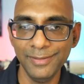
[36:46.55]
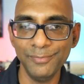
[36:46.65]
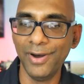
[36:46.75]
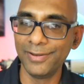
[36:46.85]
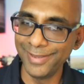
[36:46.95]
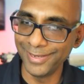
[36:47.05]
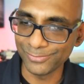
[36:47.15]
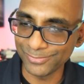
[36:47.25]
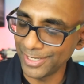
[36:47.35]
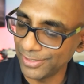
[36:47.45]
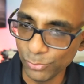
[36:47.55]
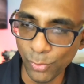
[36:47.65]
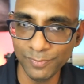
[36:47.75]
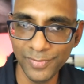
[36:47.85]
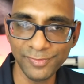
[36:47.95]
but it it, it
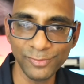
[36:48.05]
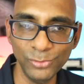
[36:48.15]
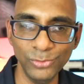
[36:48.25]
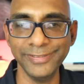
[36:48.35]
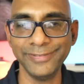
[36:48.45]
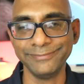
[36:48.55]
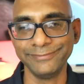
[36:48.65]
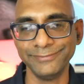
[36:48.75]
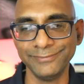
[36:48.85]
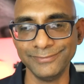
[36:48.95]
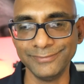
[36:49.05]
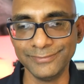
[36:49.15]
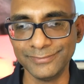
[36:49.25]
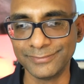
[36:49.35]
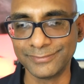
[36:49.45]
won't be soon.
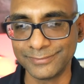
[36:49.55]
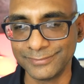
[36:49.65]
Yeah, I